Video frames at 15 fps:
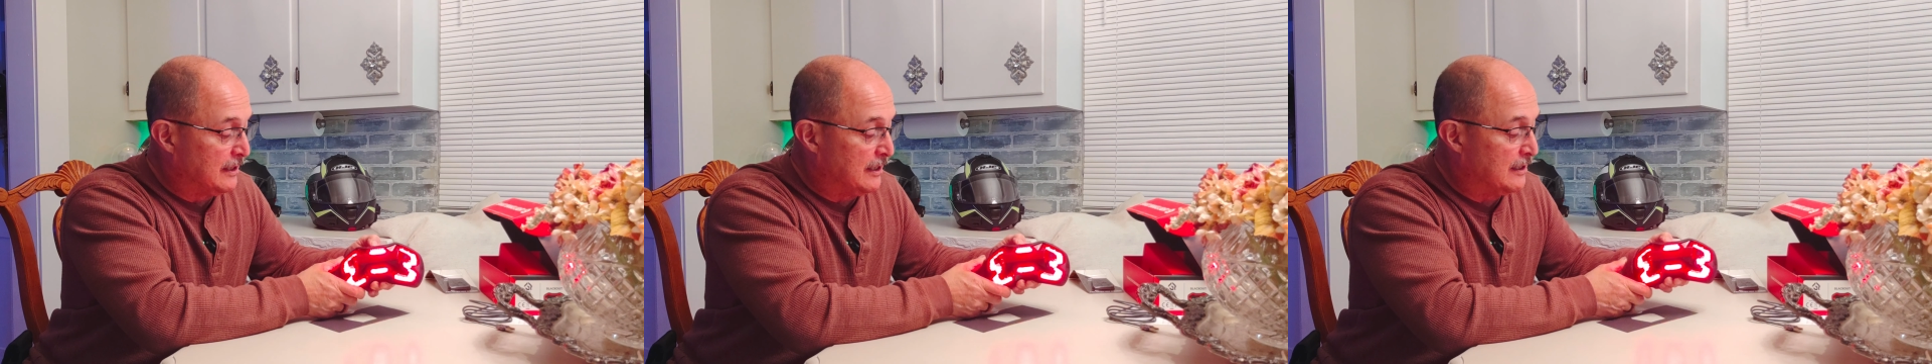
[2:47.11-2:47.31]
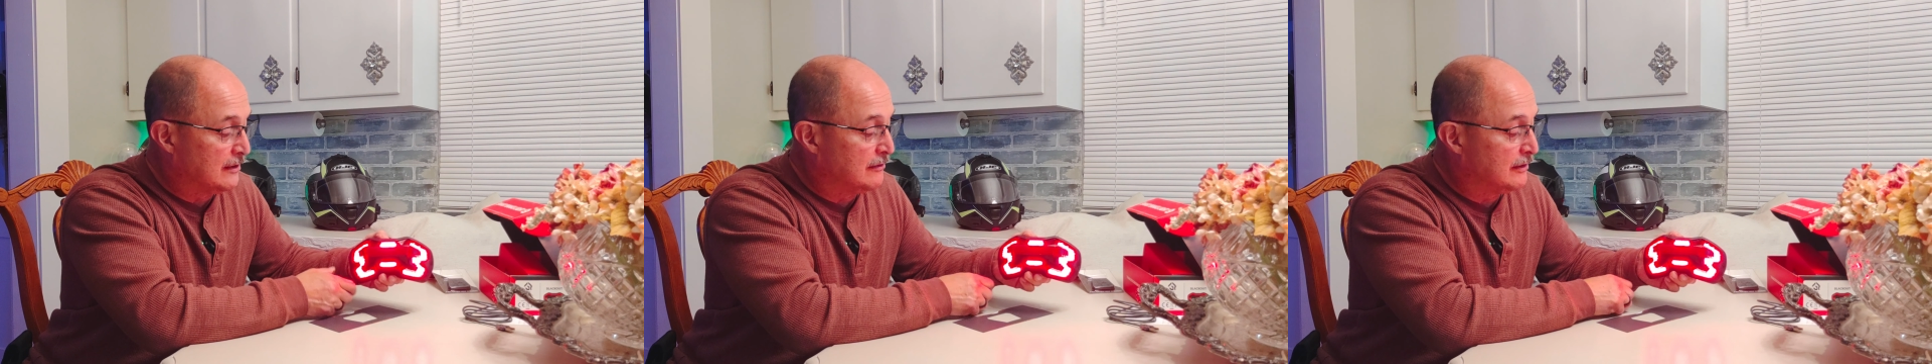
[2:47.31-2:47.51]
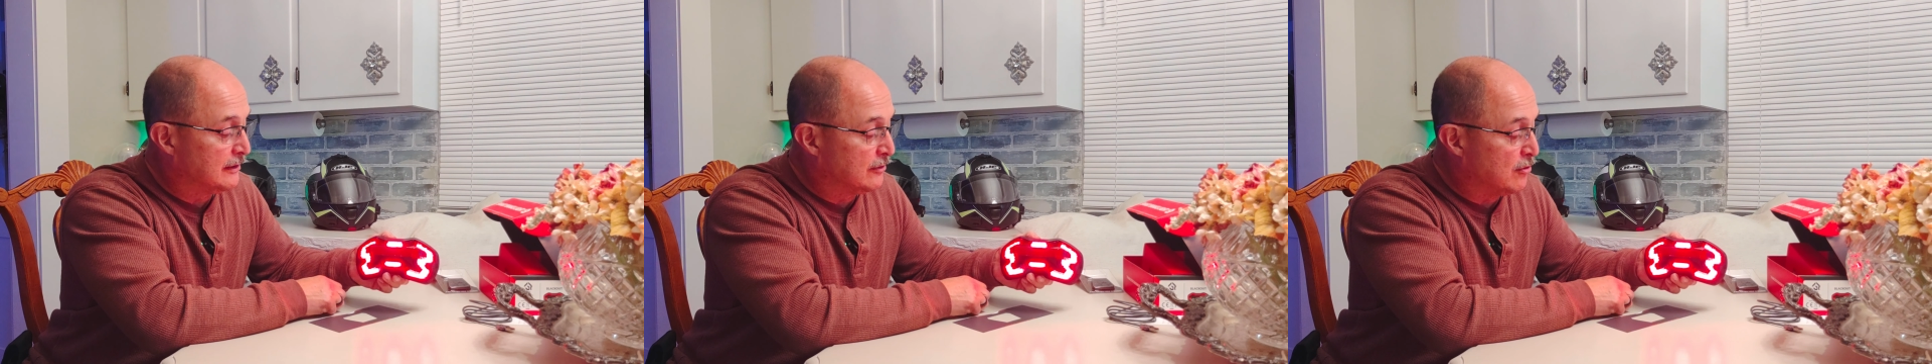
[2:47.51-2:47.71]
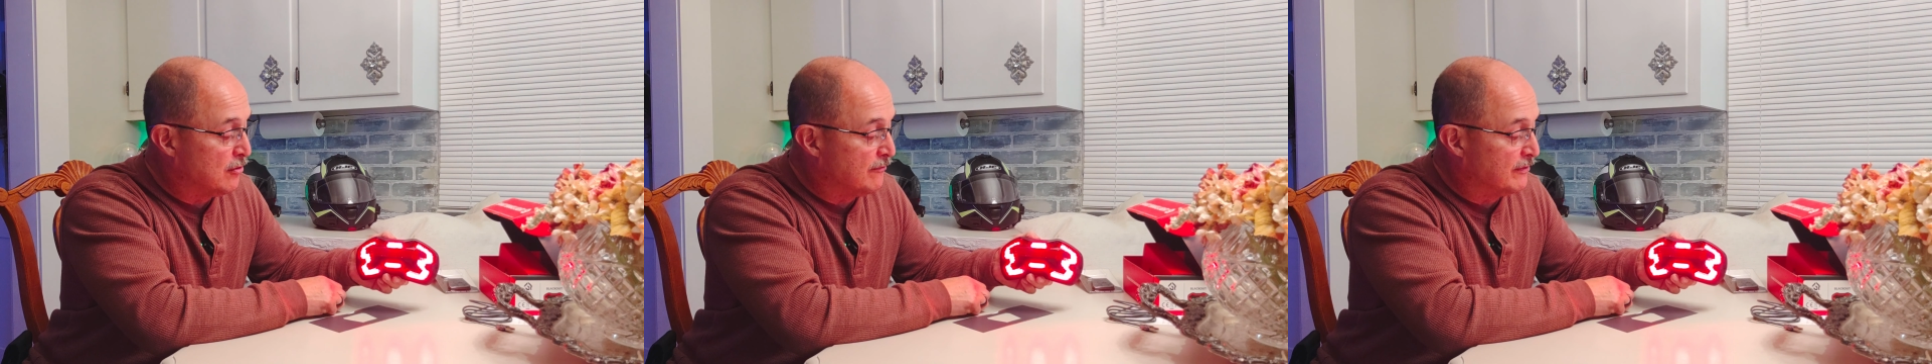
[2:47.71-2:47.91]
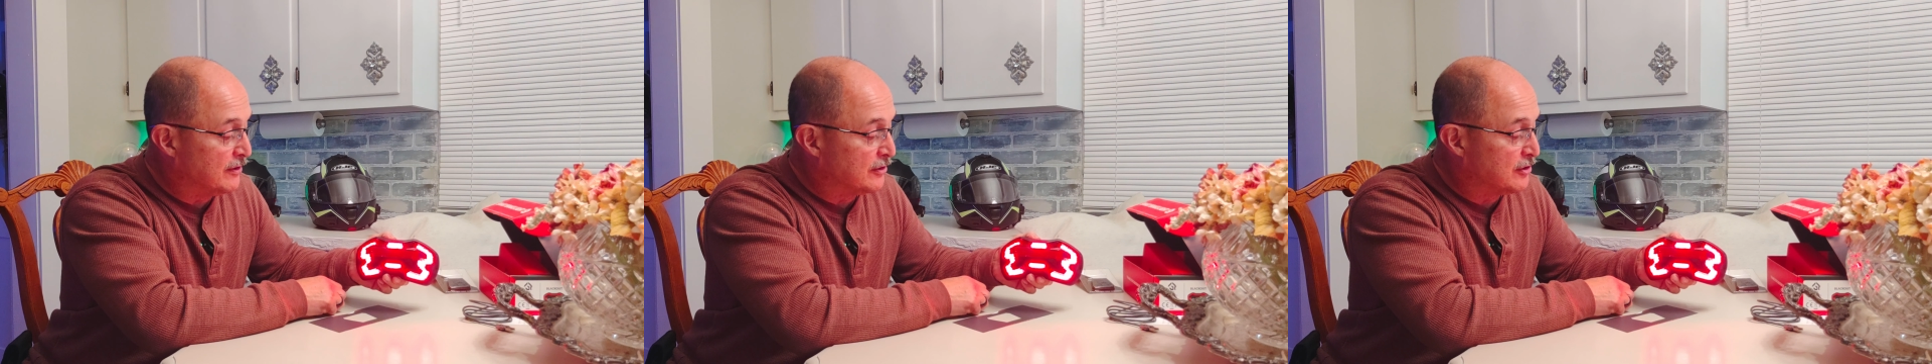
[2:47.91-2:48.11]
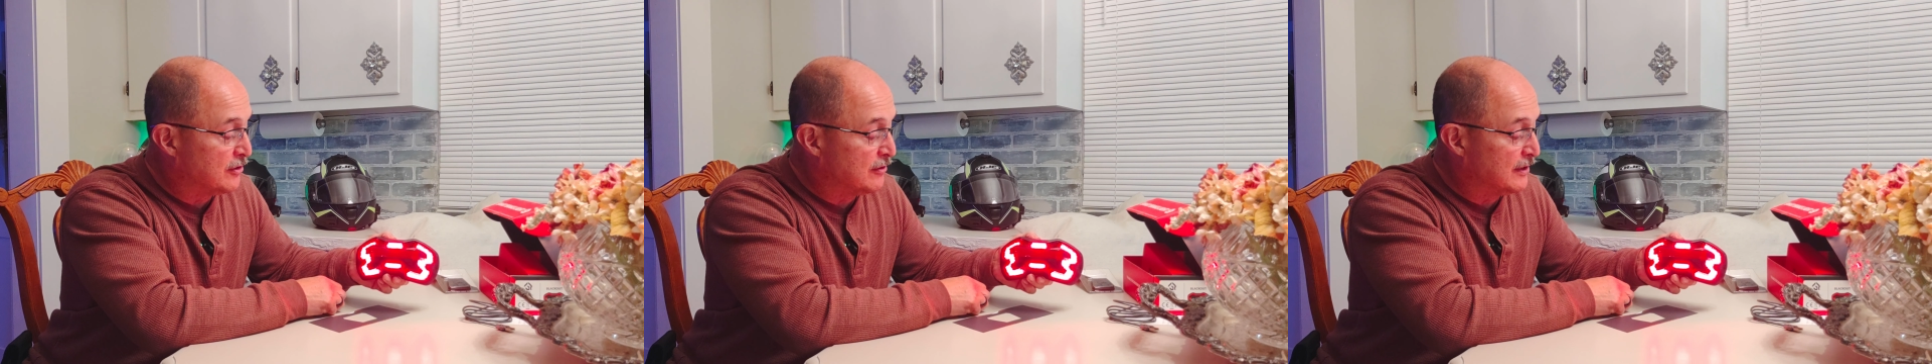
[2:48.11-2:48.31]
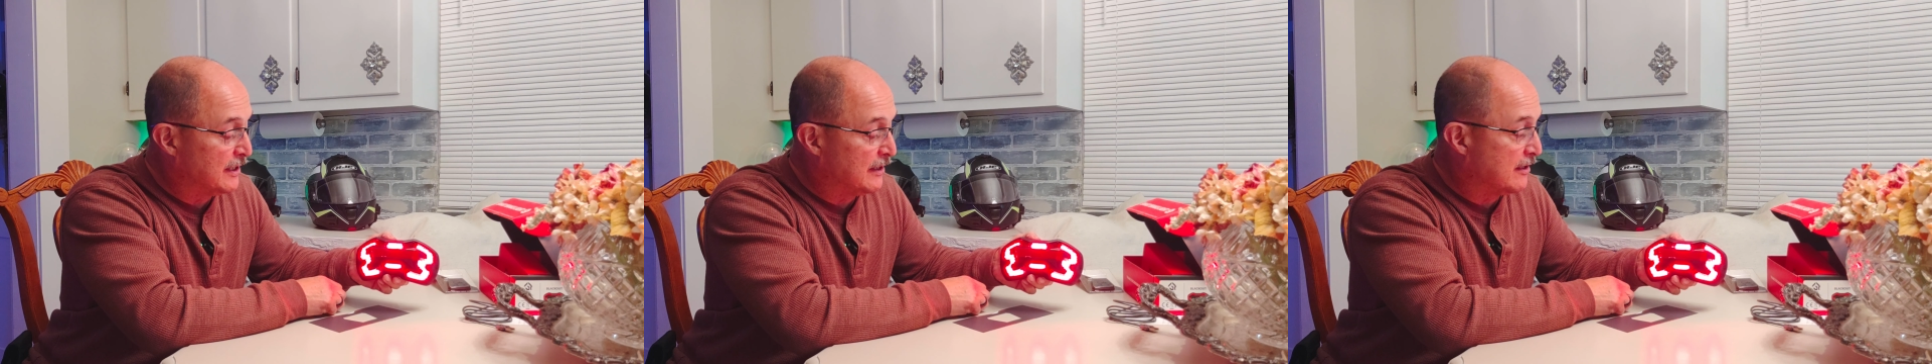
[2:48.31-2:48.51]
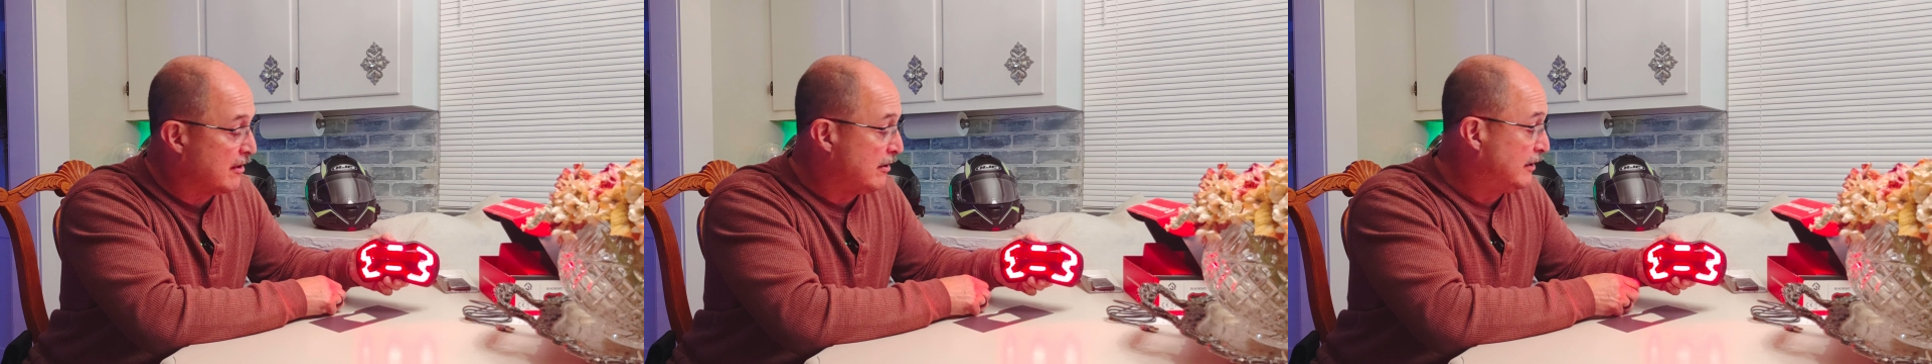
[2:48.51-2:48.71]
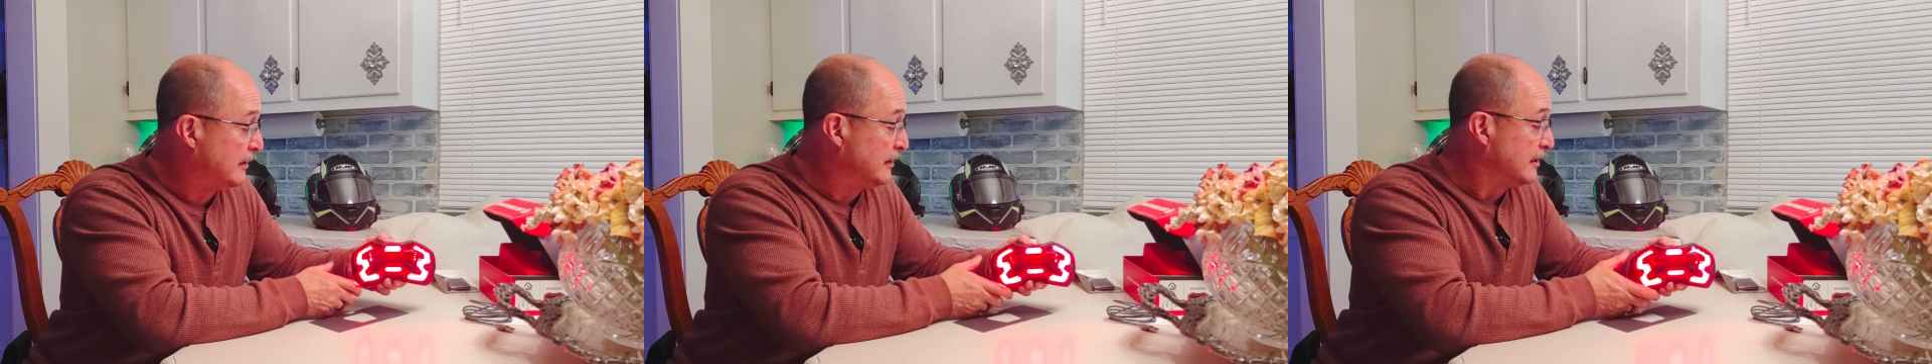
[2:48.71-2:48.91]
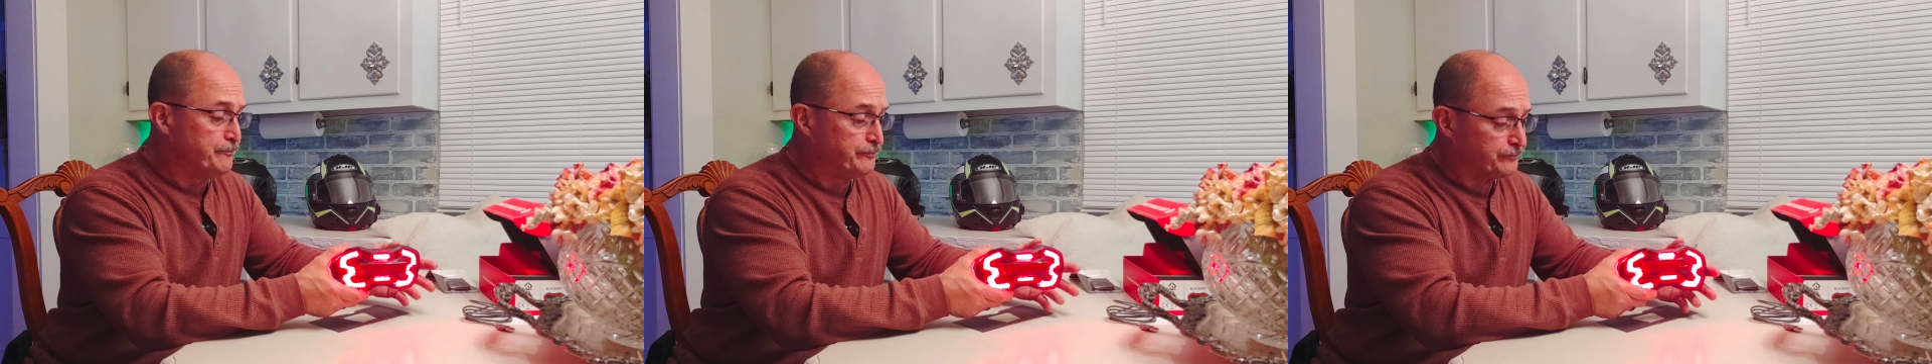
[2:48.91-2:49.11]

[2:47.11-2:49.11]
I click it over and turn that on.